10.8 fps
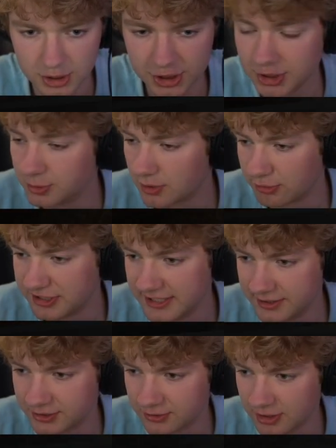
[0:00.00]
You are
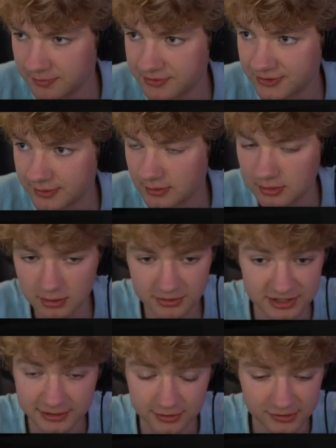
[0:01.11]
reading a script.
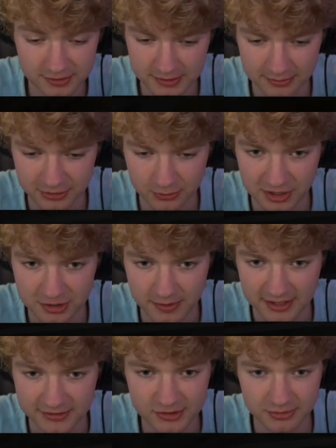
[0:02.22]
Honestly, dude, sometimes you wish,
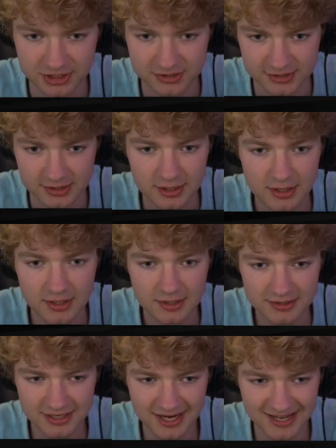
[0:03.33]
man. It's so much easier.
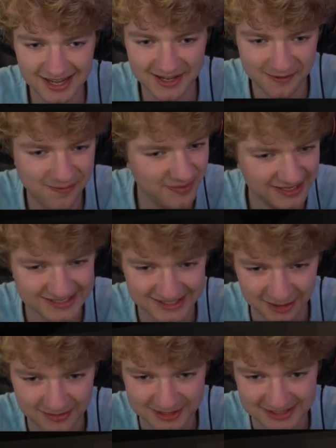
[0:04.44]
It's
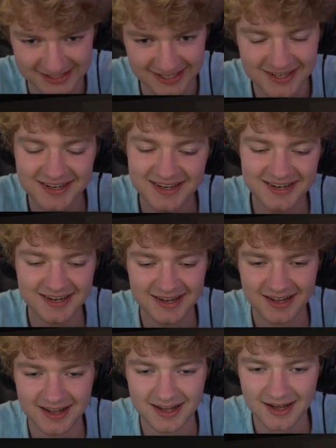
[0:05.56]
so much easier.
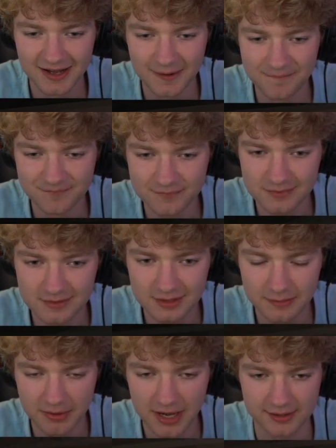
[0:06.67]
But
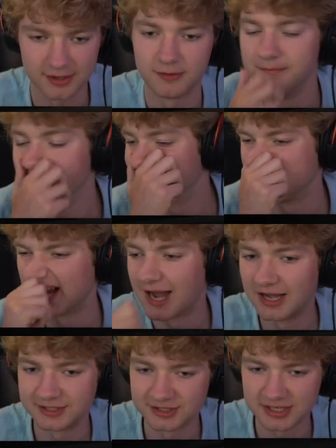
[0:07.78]
I don't know. Yeah,
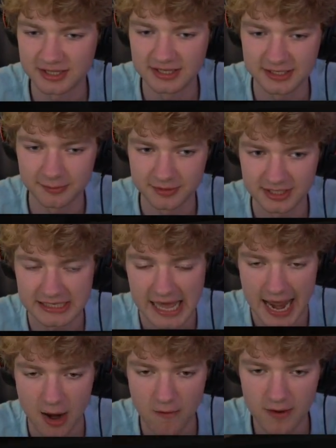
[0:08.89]
I think I'm gonna get
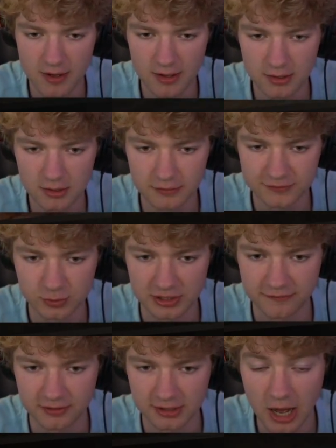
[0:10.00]
out. of Twitter
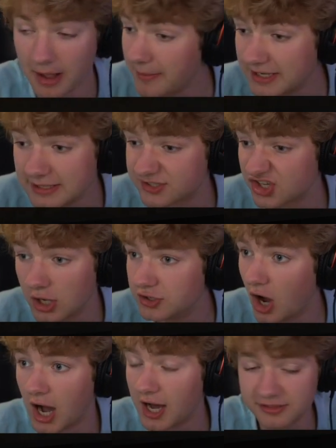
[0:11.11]
for real. I mean, it's not a
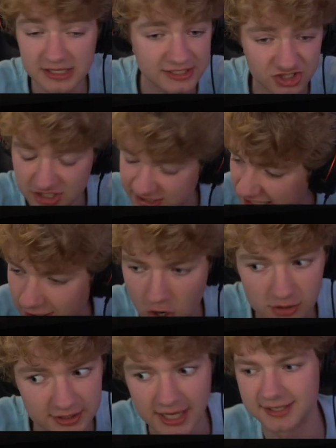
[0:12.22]
hard thing. It's just like taking a
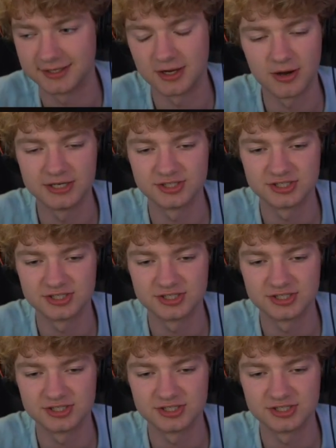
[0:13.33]
holiday. You know, I